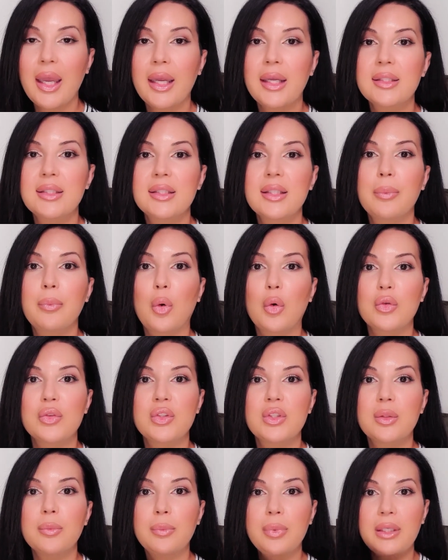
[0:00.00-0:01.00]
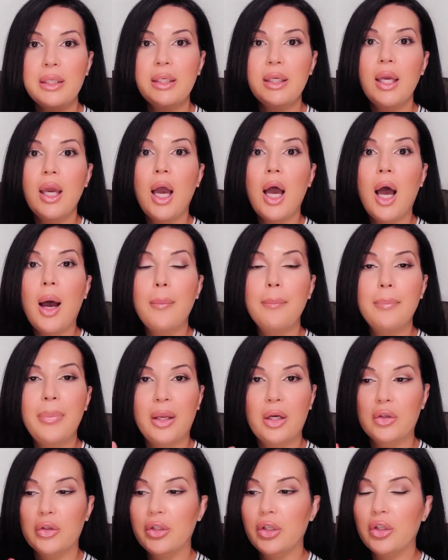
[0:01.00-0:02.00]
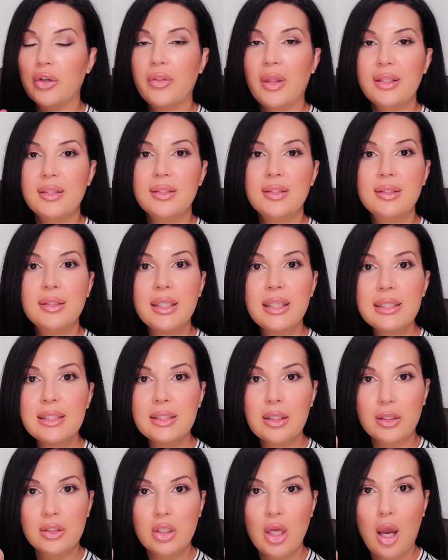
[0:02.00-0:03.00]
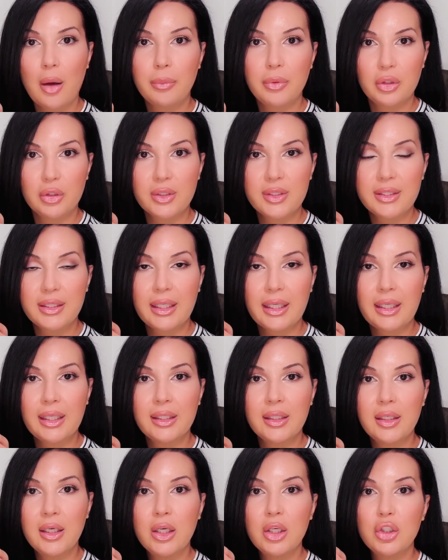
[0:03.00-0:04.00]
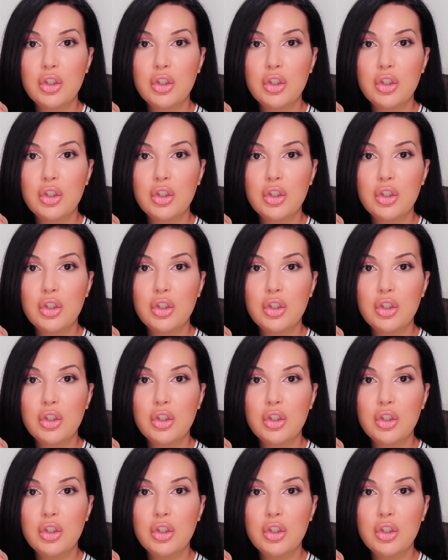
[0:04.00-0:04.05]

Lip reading: It's supposed to be a barrier that sits on top of your skin